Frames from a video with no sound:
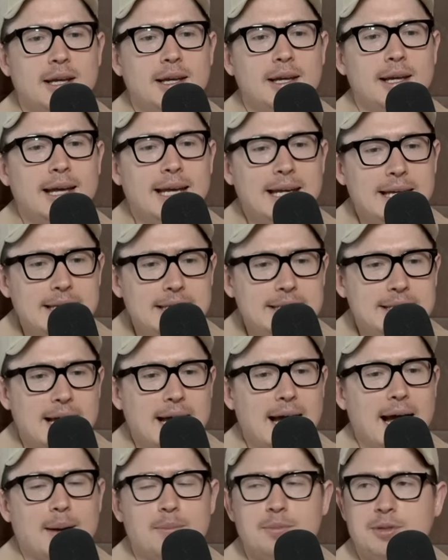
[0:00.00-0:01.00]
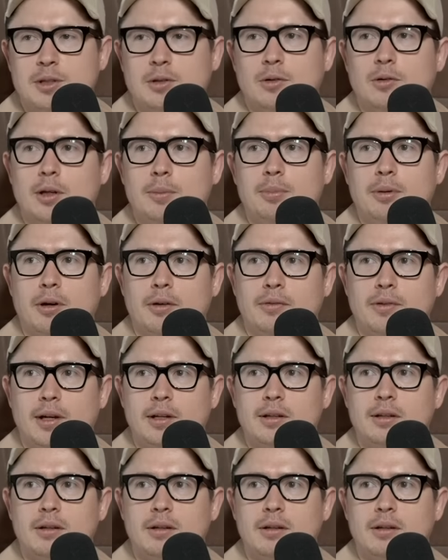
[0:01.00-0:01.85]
Yep. He's absolutely perfect.